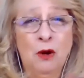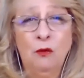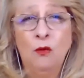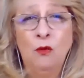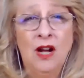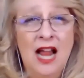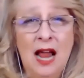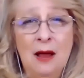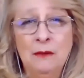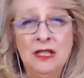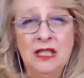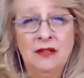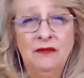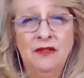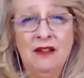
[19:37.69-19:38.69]
but what
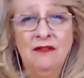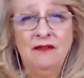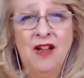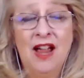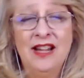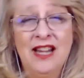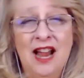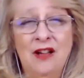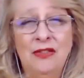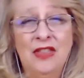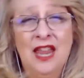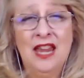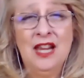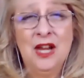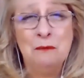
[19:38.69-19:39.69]
happens if they find out
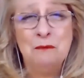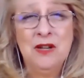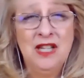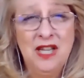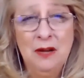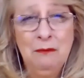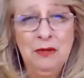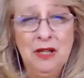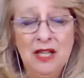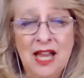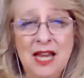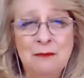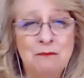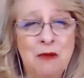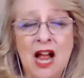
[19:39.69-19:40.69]
they can manipulate